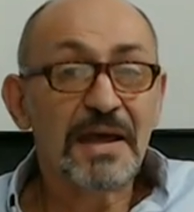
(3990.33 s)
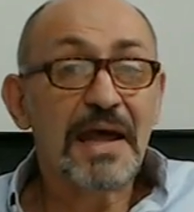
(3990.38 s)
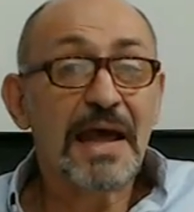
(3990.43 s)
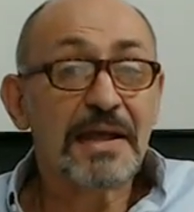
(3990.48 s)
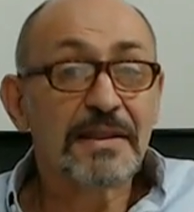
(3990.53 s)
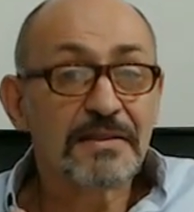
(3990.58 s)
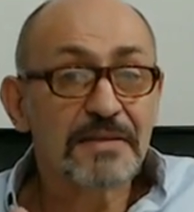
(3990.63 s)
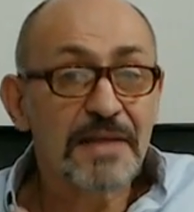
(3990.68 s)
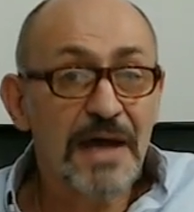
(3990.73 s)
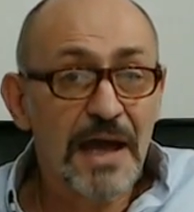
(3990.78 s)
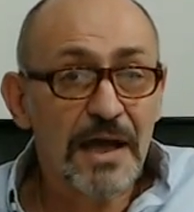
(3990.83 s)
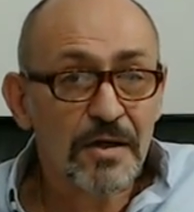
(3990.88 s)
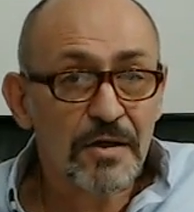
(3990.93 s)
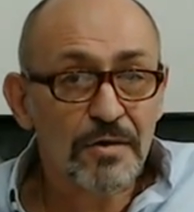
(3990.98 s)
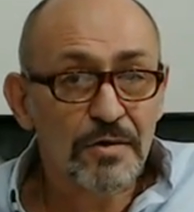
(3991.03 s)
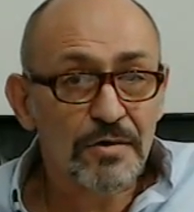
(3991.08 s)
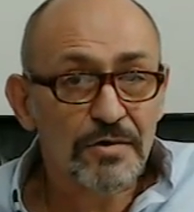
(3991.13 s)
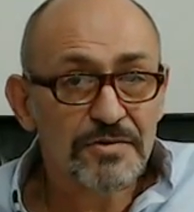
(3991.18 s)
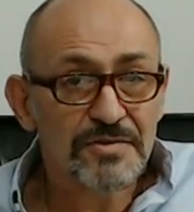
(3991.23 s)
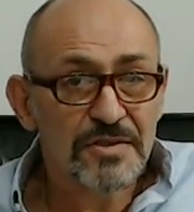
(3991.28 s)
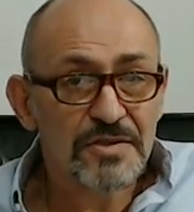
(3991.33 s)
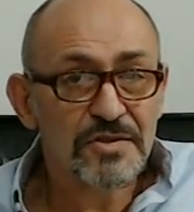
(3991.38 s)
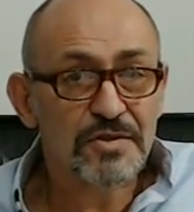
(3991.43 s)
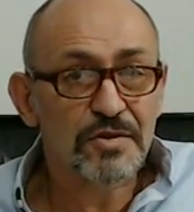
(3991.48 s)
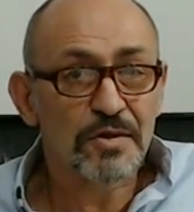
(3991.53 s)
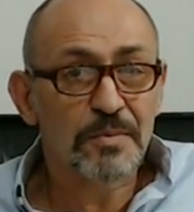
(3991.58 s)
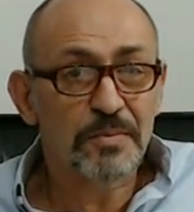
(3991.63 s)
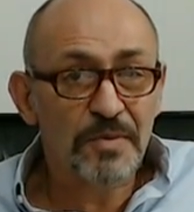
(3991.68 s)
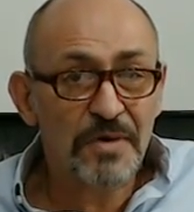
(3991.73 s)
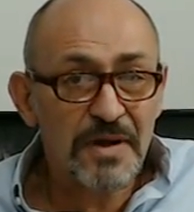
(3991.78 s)
and that causes
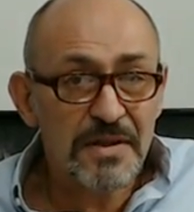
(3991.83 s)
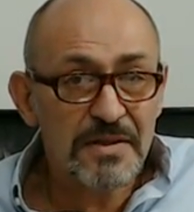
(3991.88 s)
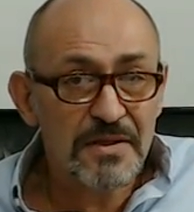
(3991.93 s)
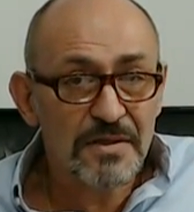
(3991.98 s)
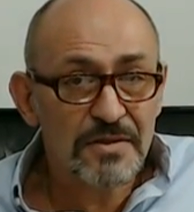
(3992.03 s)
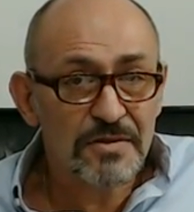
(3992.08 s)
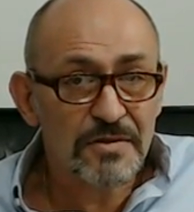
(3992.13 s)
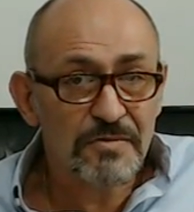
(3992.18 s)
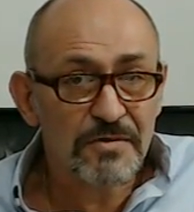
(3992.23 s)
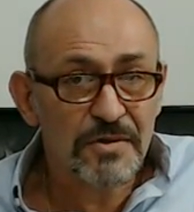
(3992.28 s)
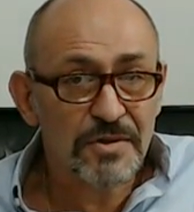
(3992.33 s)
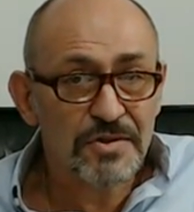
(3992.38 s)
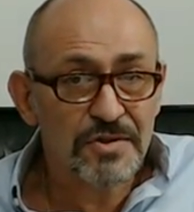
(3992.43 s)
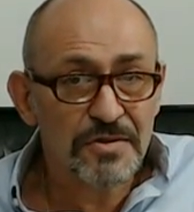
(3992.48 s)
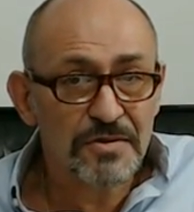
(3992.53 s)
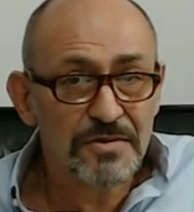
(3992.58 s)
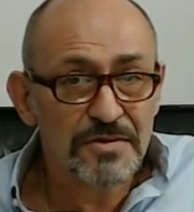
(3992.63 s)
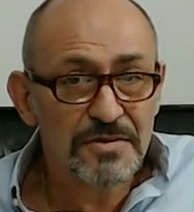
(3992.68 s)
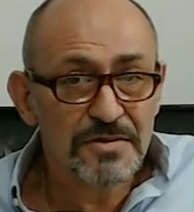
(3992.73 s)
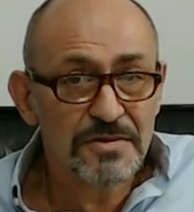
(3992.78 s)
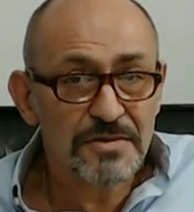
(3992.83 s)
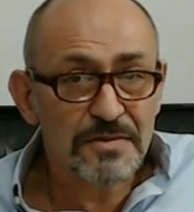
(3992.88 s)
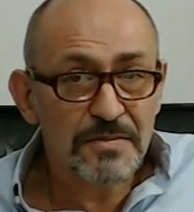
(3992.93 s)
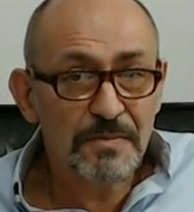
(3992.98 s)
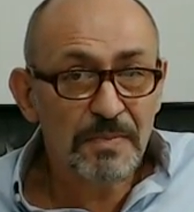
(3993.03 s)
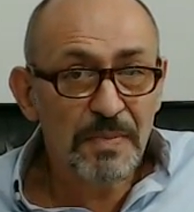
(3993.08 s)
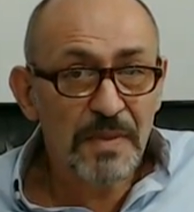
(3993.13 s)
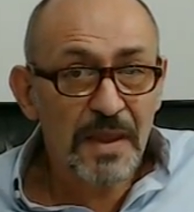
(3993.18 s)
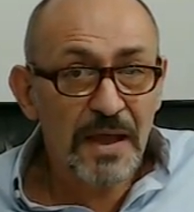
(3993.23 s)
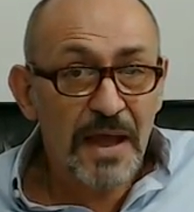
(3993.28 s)
your breathing to reduce
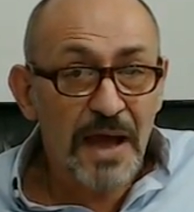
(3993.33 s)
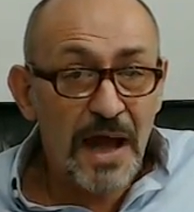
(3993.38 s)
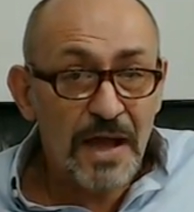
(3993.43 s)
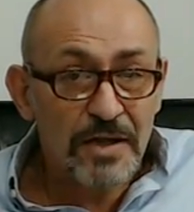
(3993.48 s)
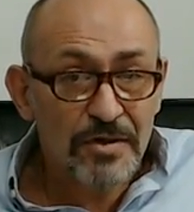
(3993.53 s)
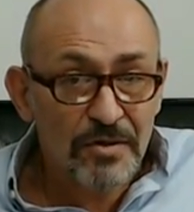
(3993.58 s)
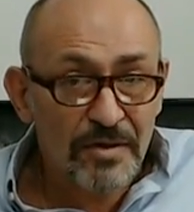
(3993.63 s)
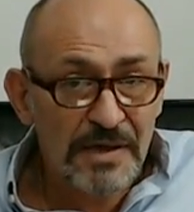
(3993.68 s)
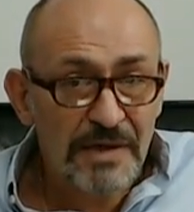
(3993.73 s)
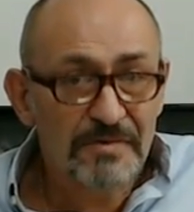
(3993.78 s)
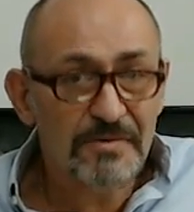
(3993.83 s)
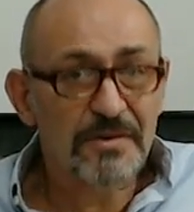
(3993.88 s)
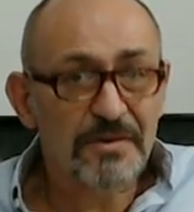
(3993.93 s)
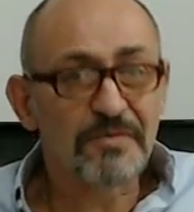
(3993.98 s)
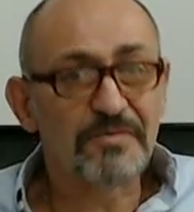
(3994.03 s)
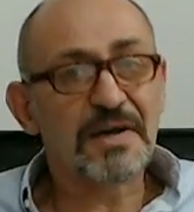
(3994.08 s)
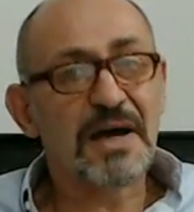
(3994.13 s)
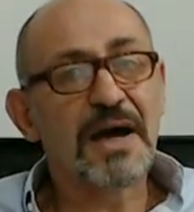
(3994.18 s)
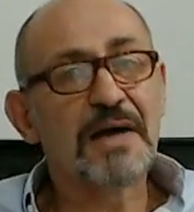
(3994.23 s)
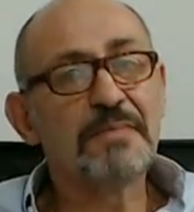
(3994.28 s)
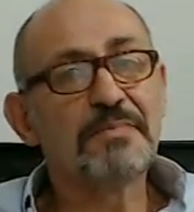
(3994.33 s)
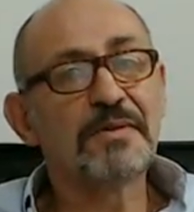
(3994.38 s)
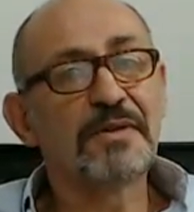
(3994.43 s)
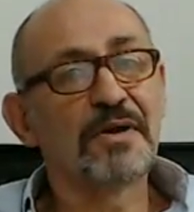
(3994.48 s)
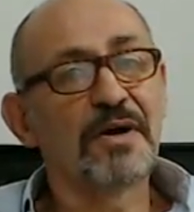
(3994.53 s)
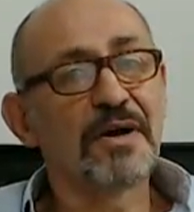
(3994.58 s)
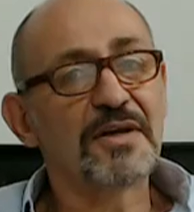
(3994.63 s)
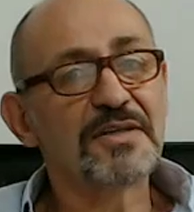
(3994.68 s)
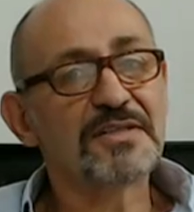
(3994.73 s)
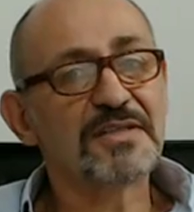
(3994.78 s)
and your level of carbon
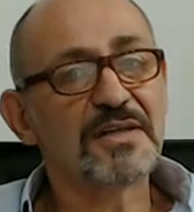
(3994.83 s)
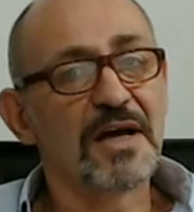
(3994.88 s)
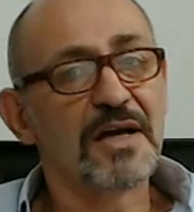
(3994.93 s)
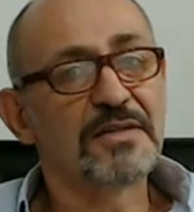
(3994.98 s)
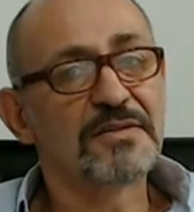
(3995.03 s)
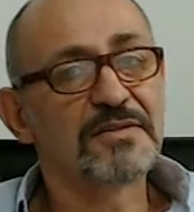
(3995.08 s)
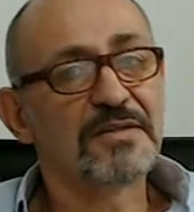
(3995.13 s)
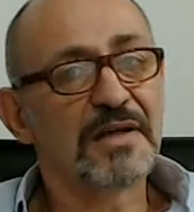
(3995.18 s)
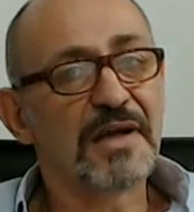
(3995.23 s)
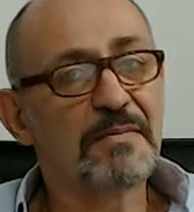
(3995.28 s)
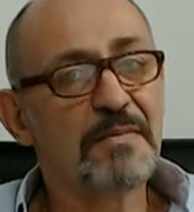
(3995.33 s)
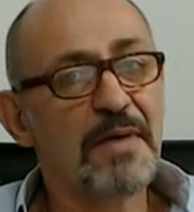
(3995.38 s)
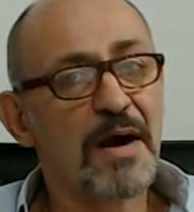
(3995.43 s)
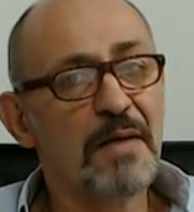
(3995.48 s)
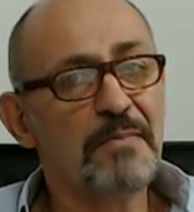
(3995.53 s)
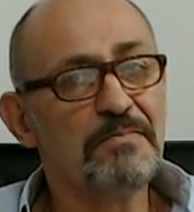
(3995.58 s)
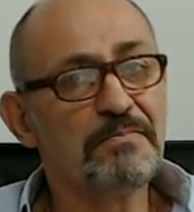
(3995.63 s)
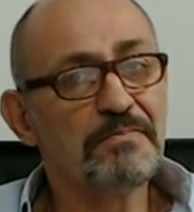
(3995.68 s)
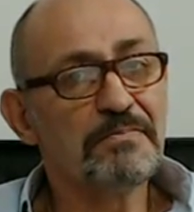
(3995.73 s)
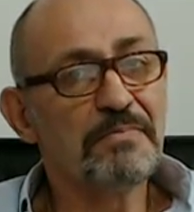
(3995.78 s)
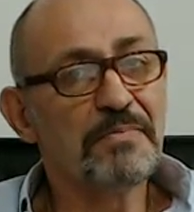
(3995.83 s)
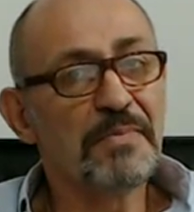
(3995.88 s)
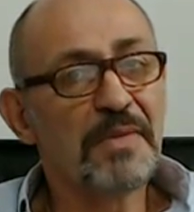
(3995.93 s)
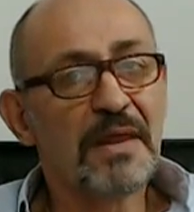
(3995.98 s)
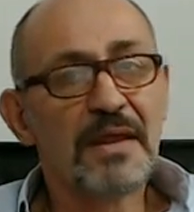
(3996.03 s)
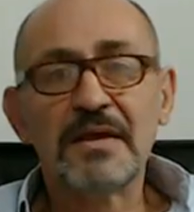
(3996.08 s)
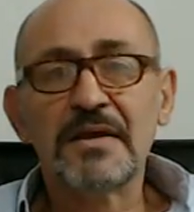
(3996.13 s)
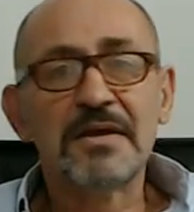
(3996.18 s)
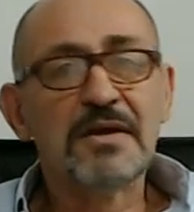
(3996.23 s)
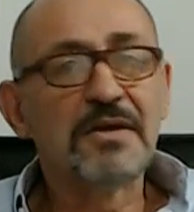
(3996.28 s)
dioxide to come up,
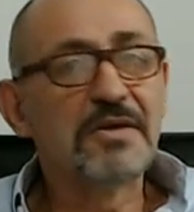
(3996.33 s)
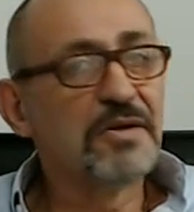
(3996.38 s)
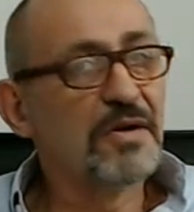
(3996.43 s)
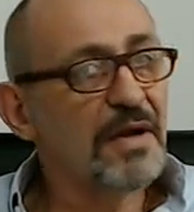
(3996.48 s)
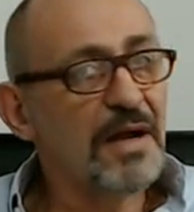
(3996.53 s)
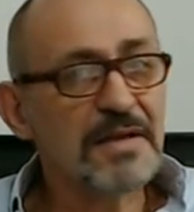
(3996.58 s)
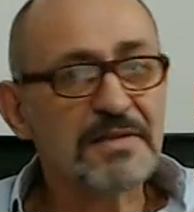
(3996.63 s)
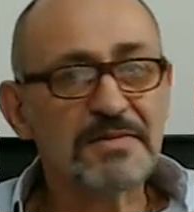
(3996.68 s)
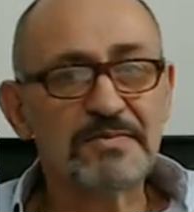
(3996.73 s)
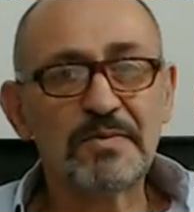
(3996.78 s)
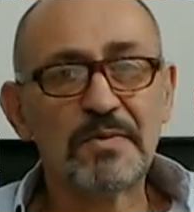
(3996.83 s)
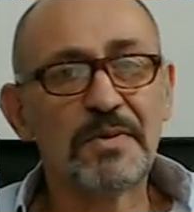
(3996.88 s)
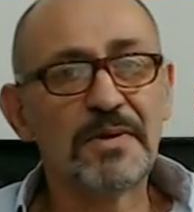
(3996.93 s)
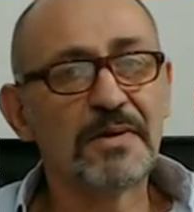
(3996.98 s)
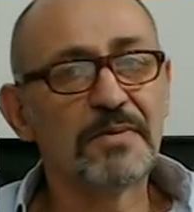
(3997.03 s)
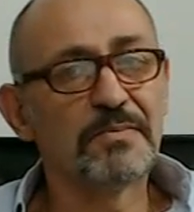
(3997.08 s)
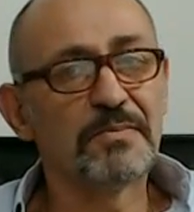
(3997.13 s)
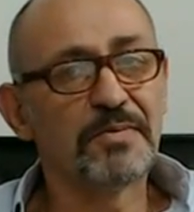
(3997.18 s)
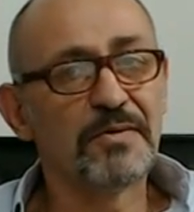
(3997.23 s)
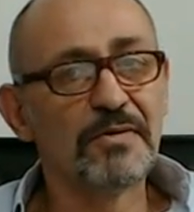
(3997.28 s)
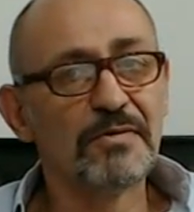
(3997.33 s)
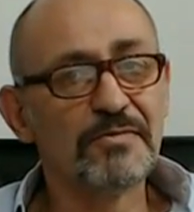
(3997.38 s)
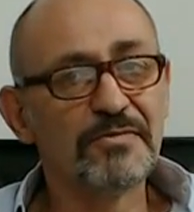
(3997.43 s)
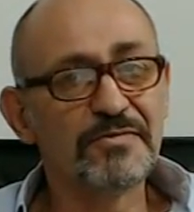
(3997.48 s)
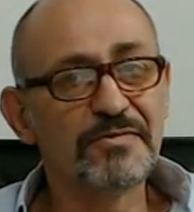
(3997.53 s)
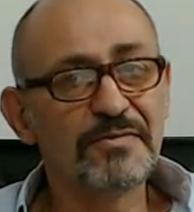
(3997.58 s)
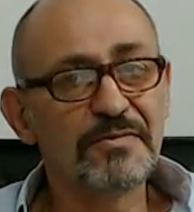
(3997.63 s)
your asthma will improve.